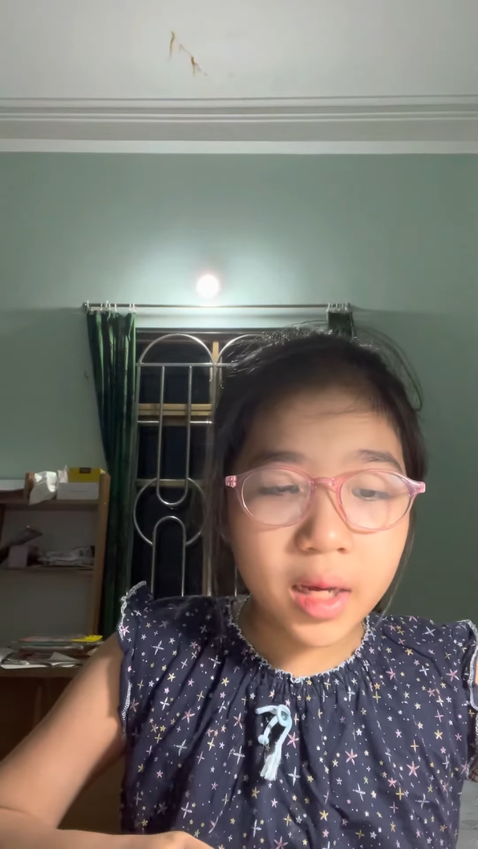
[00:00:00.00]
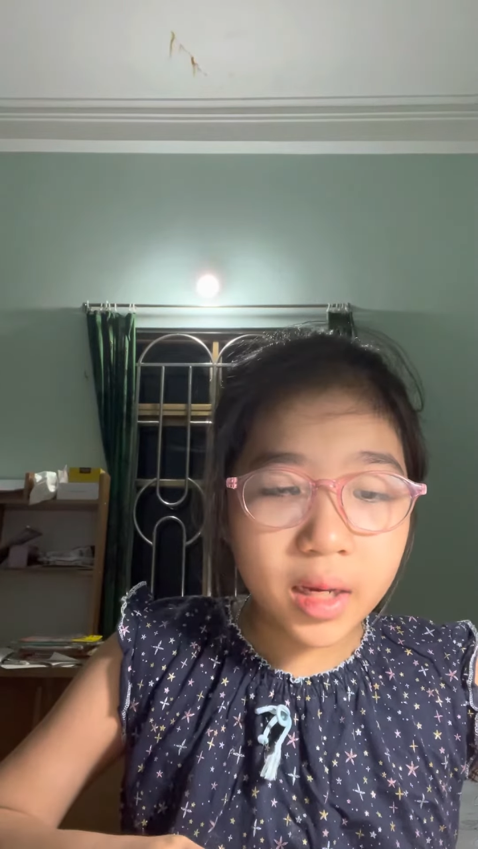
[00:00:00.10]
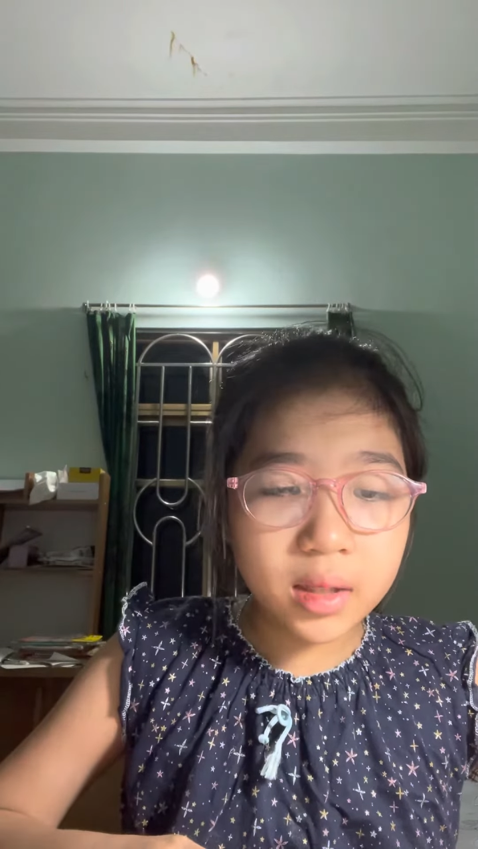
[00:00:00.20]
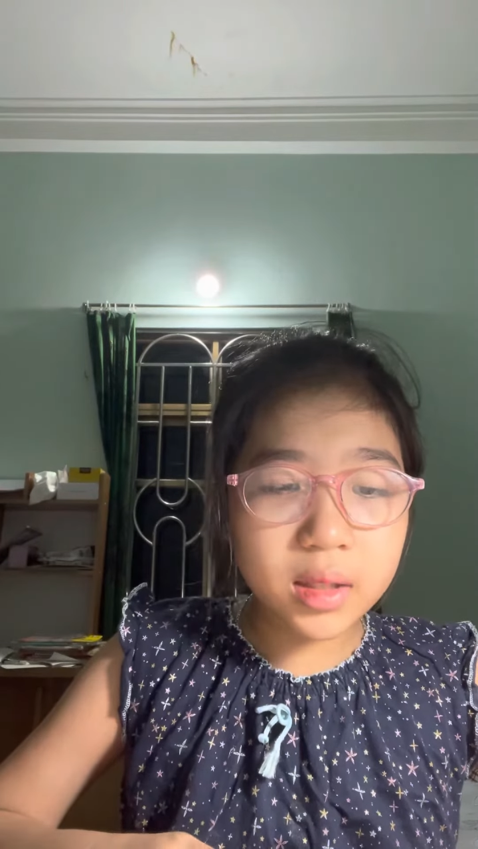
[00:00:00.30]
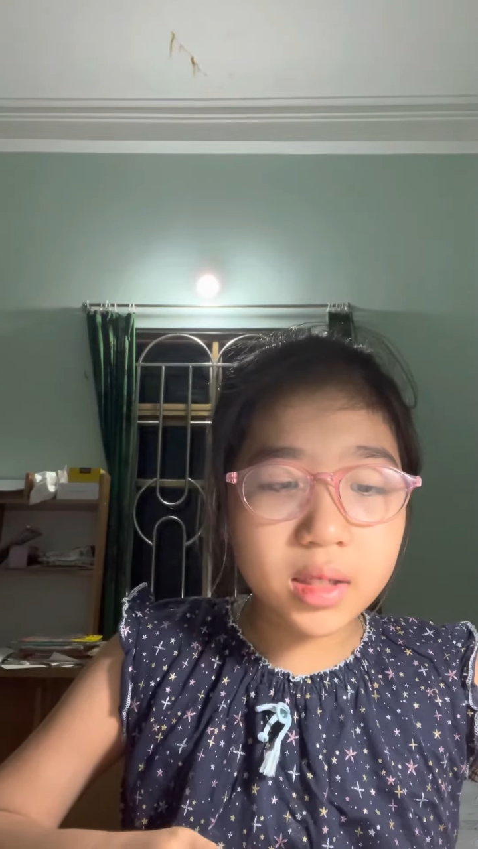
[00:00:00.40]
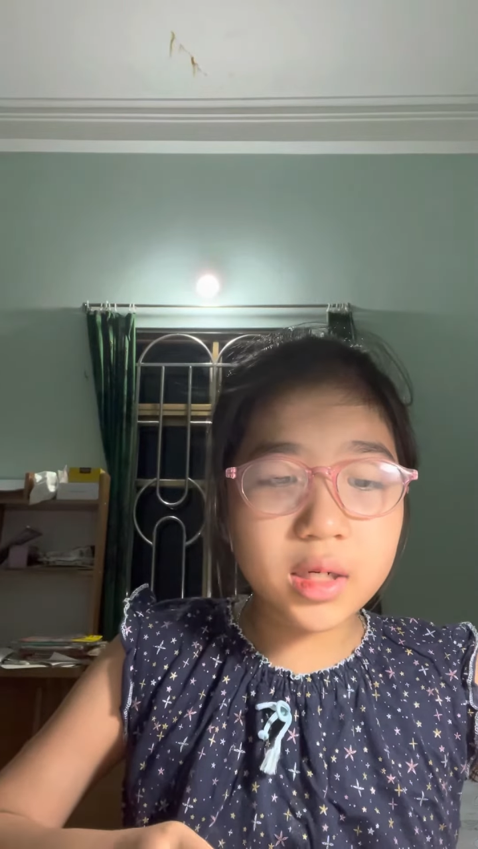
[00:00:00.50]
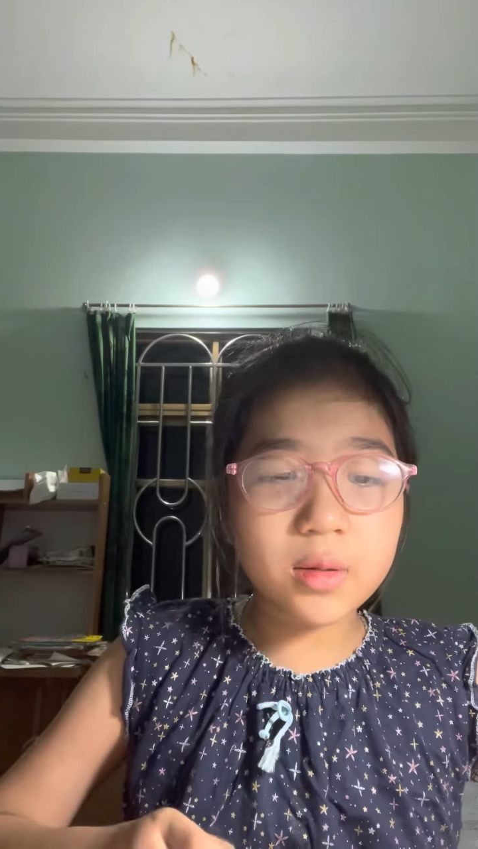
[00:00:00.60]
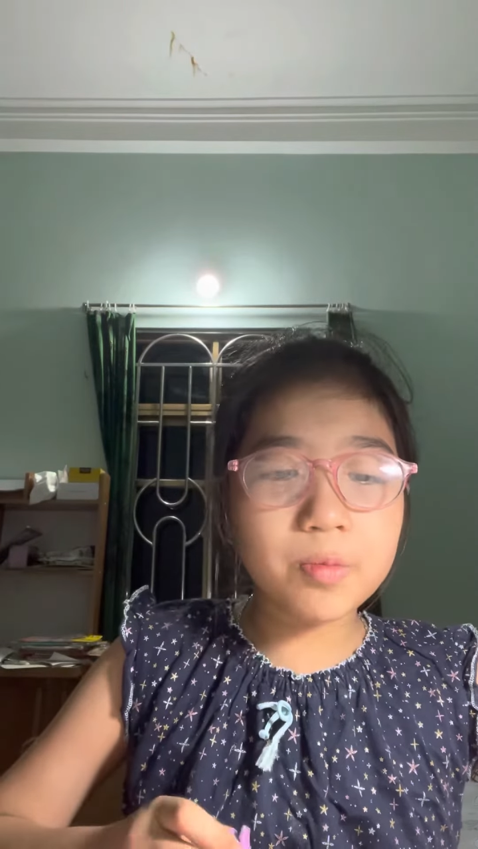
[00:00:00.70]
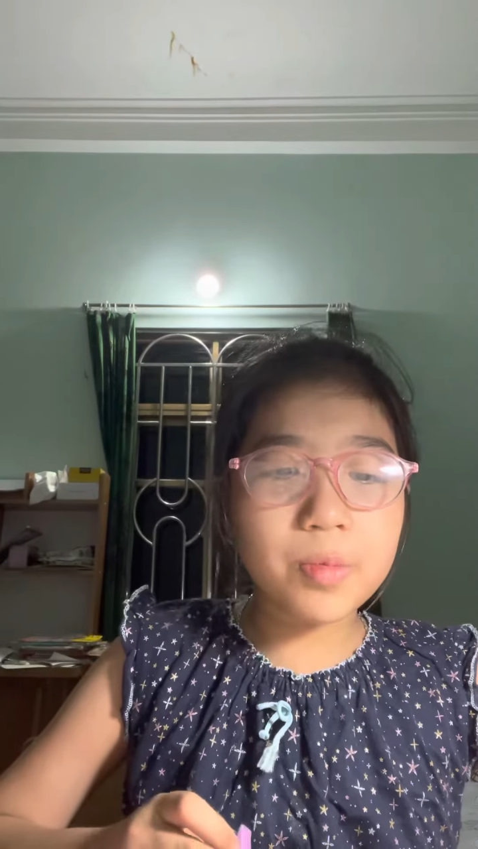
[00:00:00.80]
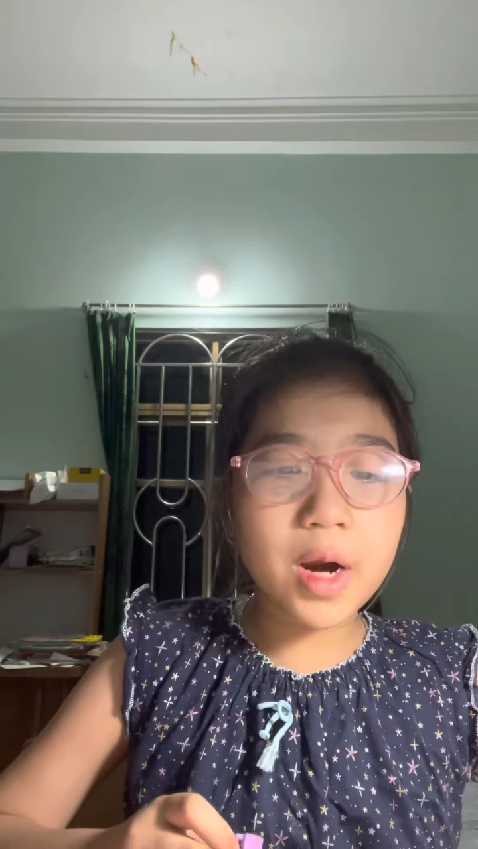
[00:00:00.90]
It is
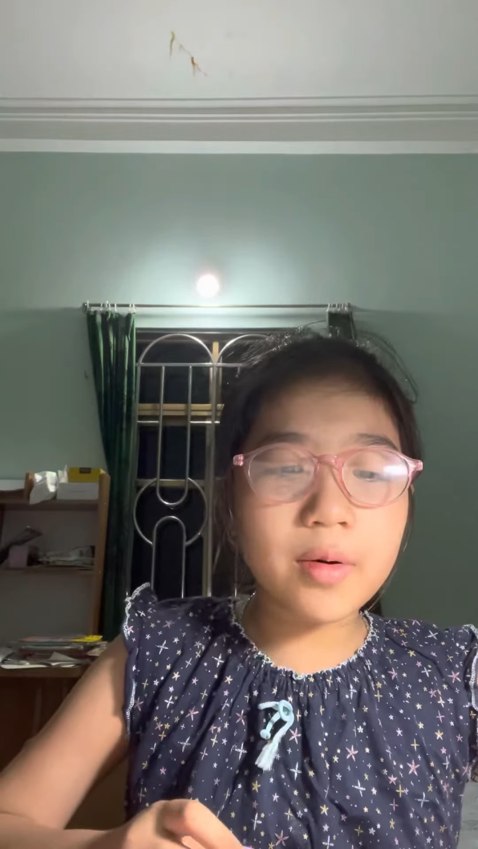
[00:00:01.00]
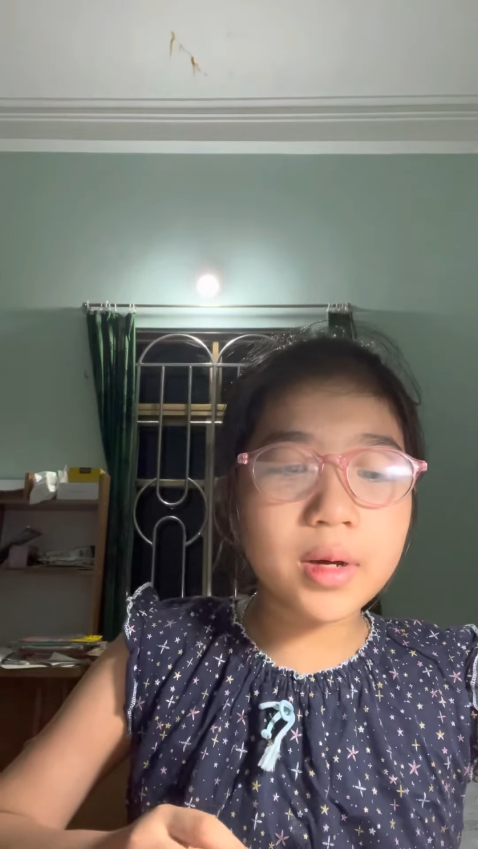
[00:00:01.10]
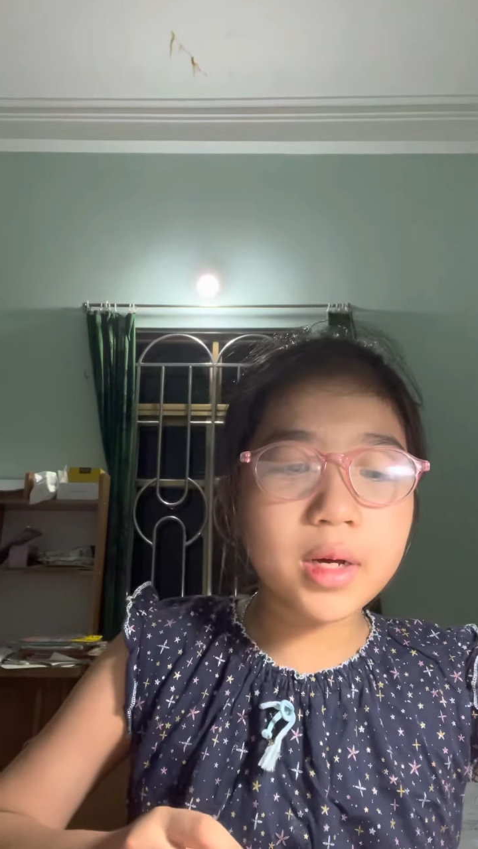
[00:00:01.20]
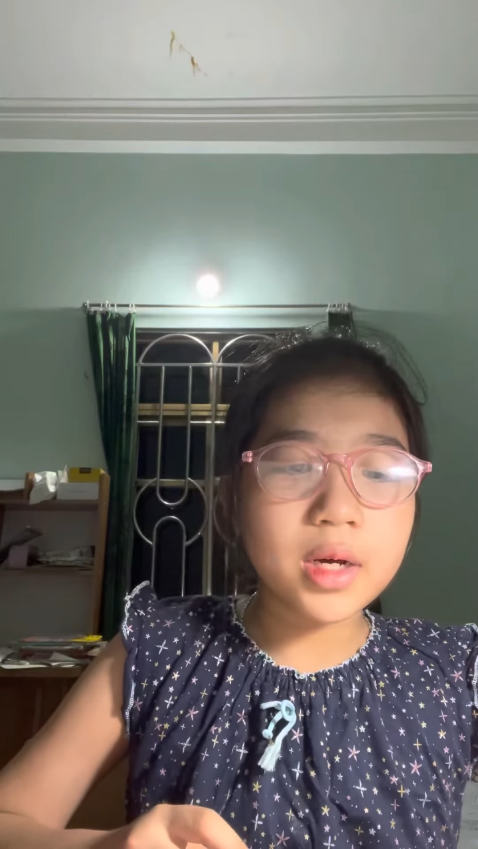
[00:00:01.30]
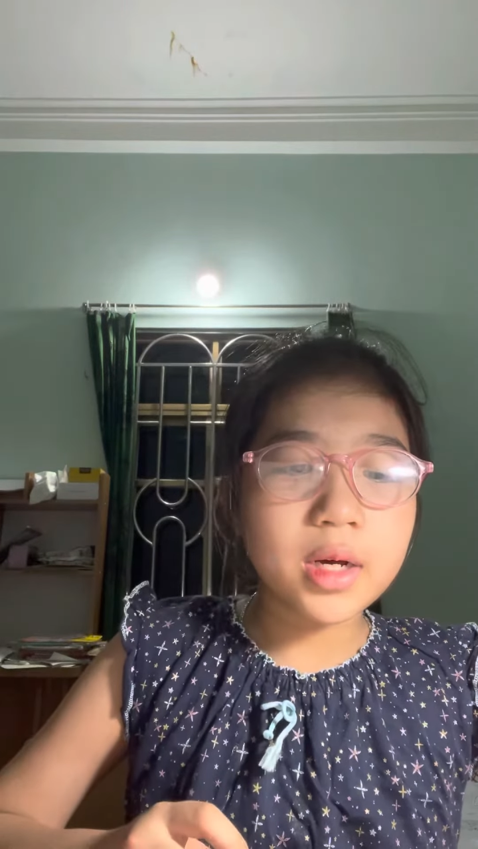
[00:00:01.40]
very